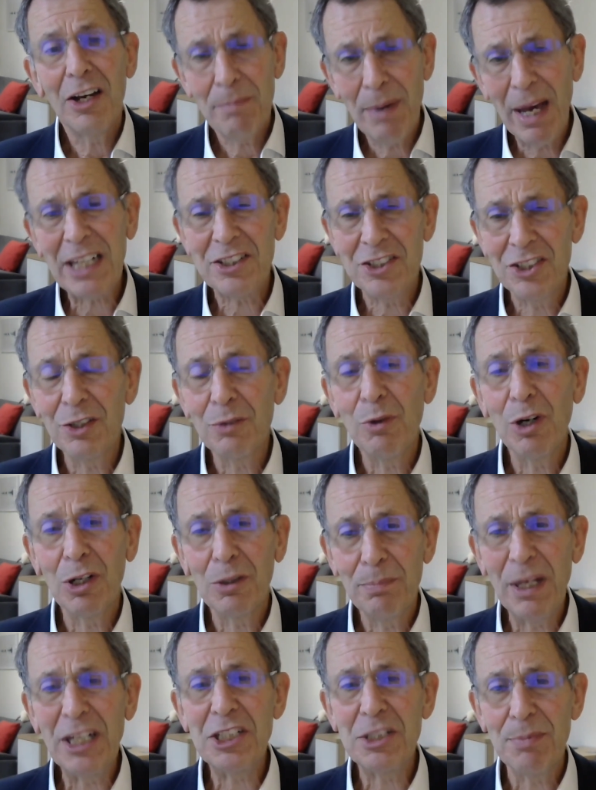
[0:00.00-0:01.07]
Going back to the
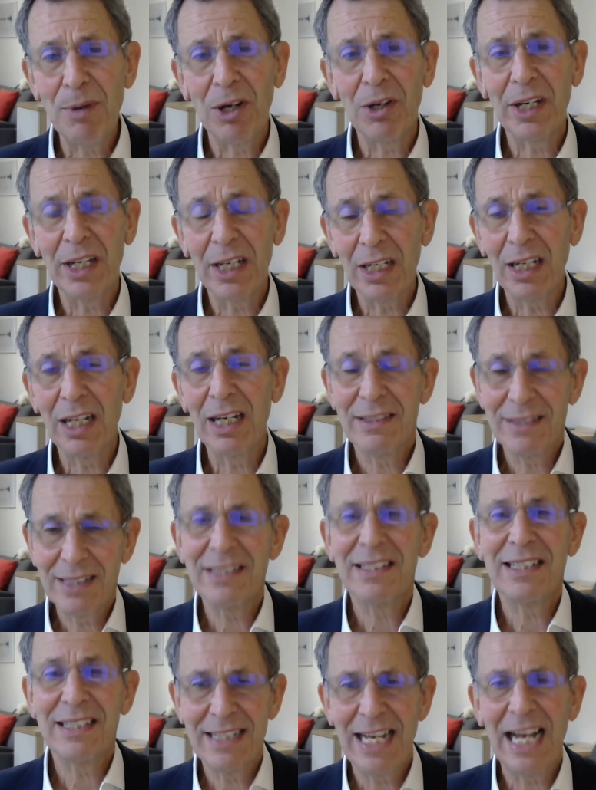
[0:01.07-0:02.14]
World Benchmarking Alliance,
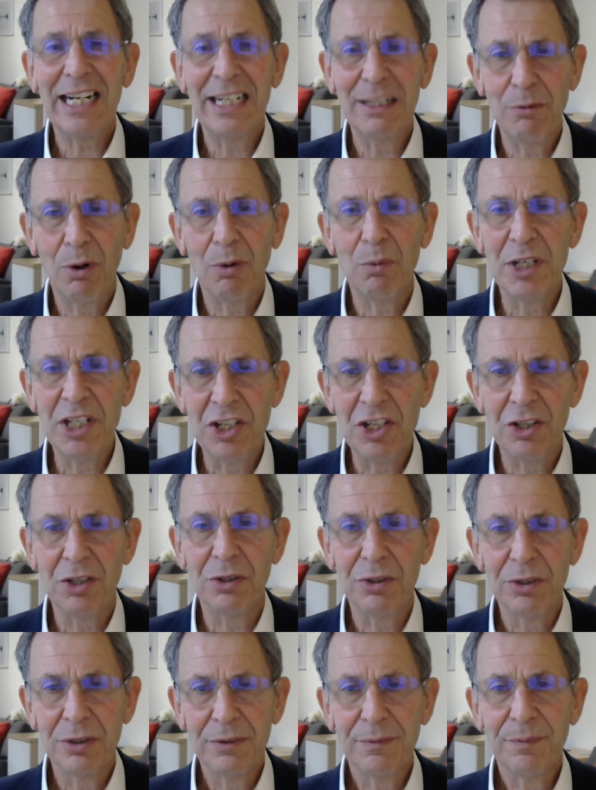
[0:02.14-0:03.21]
that's exactly what we
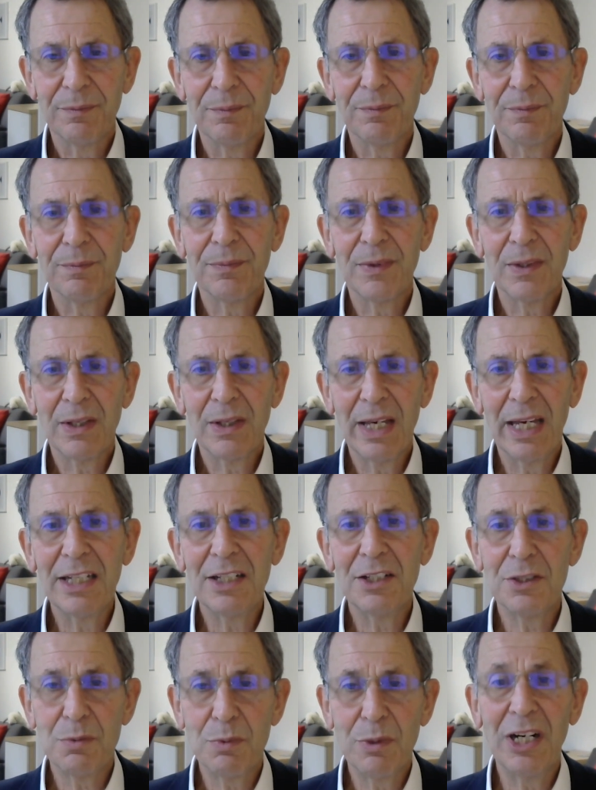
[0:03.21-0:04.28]
do.
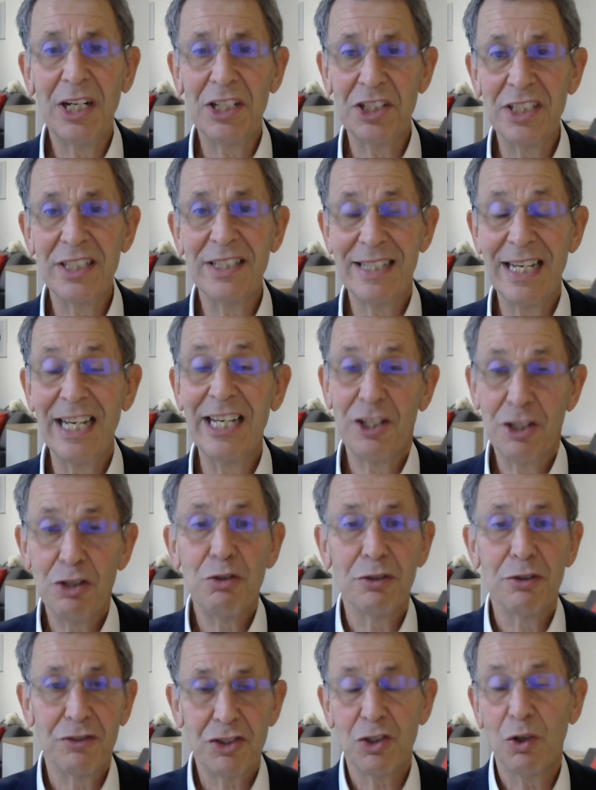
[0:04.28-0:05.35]
Okay, because we're actually saying
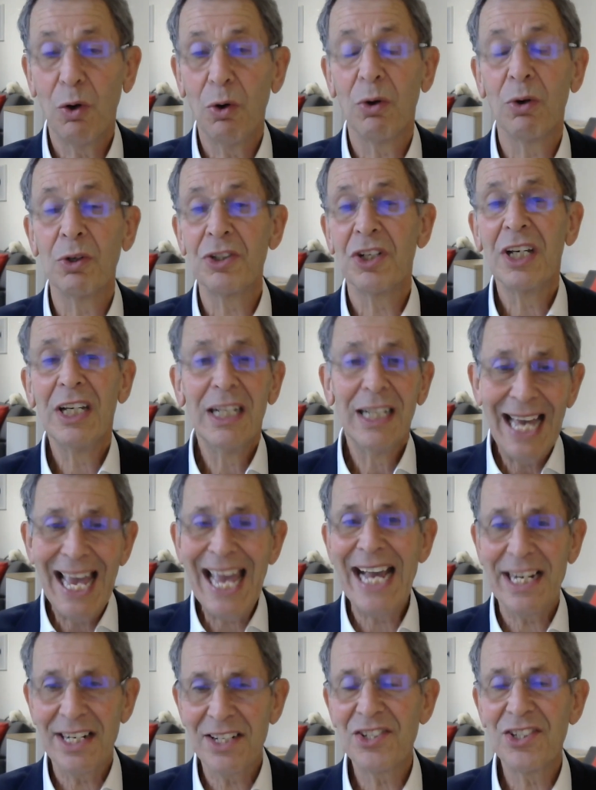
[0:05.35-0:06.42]
you have scored
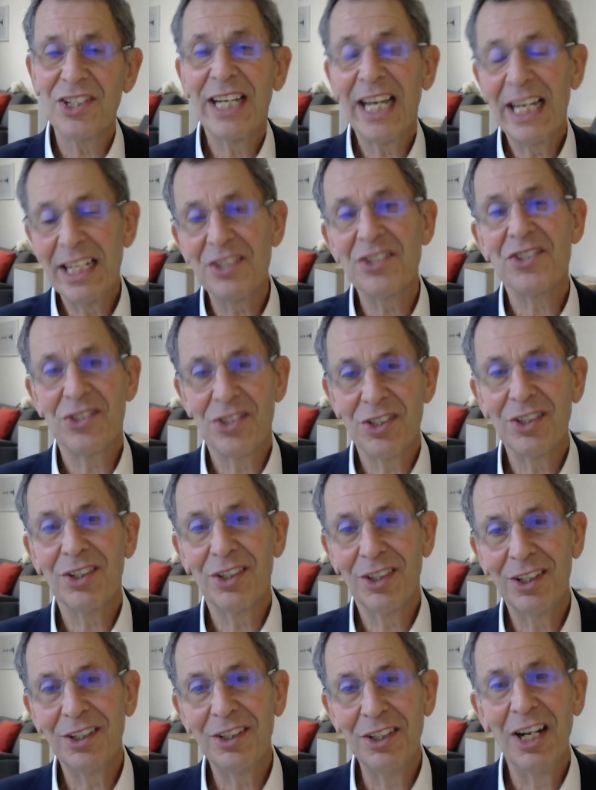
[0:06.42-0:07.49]
X against
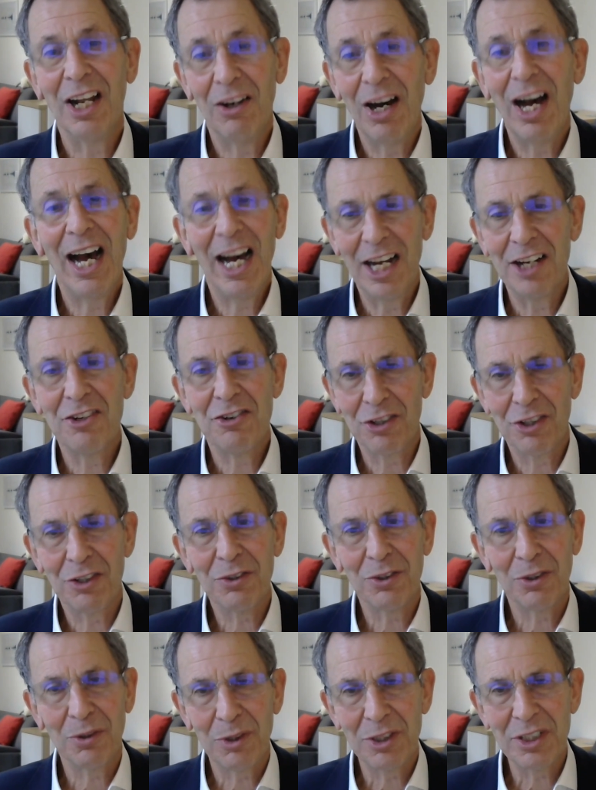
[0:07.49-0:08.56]

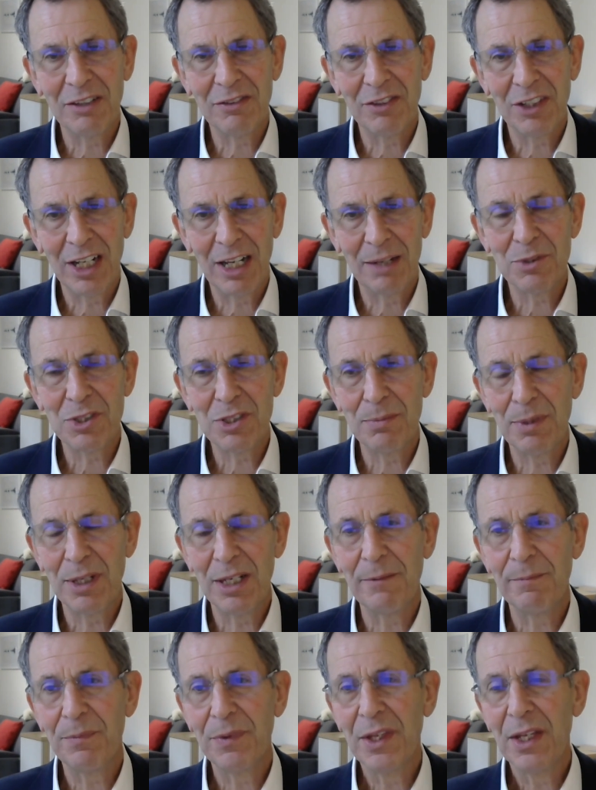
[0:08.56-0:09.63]
100 or whatever it happens to
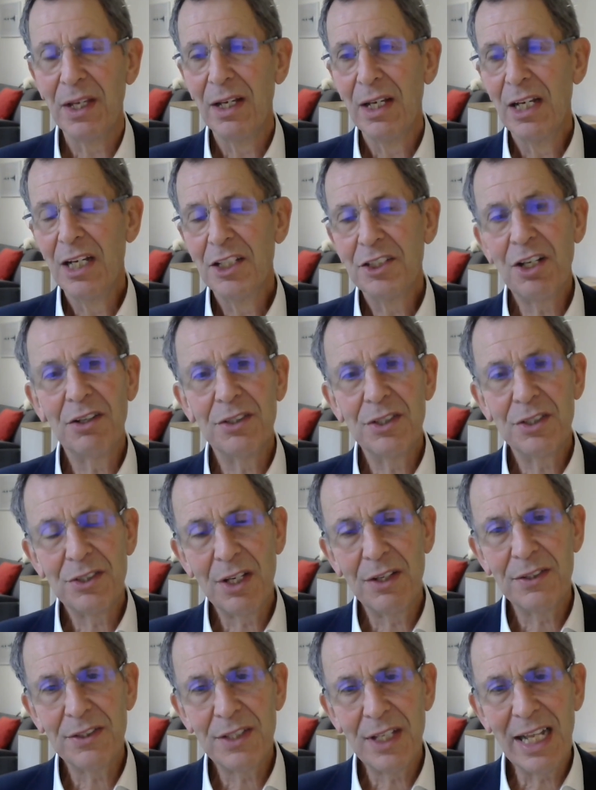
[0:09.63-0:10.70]
be. So
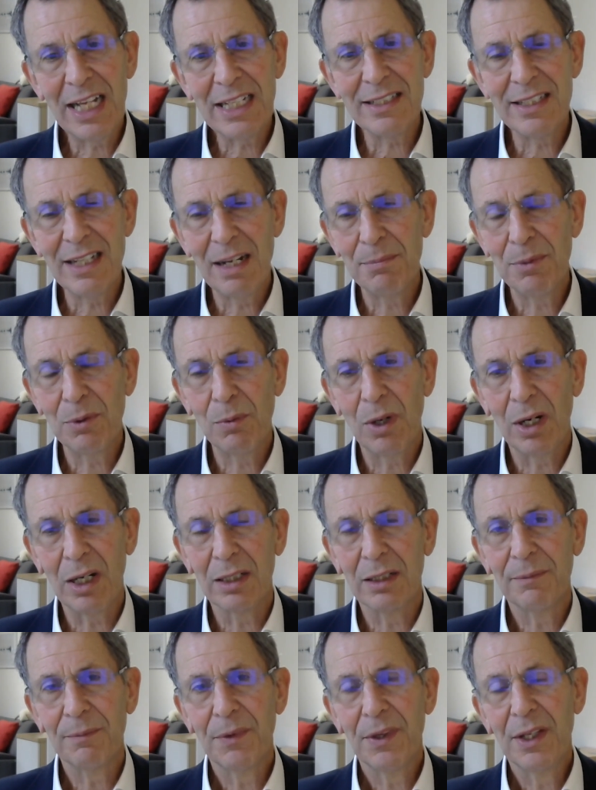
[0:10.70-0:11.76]
that's number
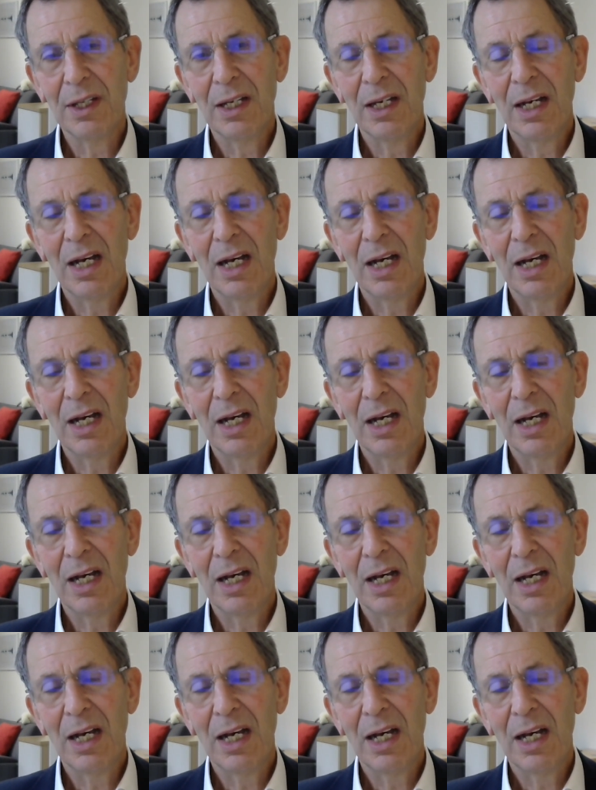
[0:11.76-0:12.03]
one.